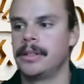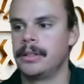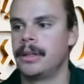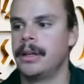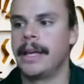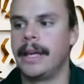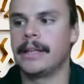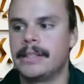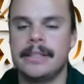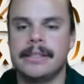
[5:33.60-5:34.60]

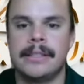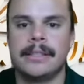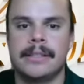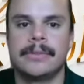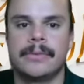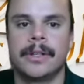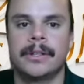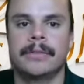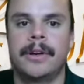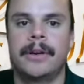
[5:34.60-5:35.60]
ASCC is what
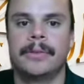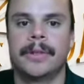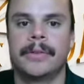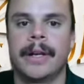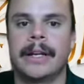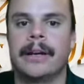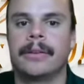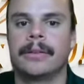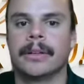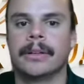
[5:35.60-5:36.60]
you're involved with right
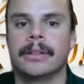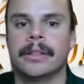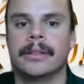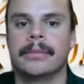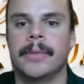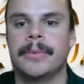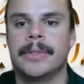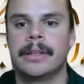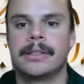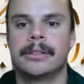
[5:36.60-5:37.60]
now currently. Maybe
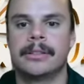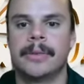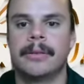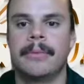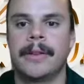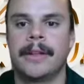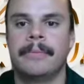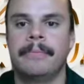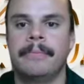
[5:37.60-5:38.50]
tell us a little bit about them.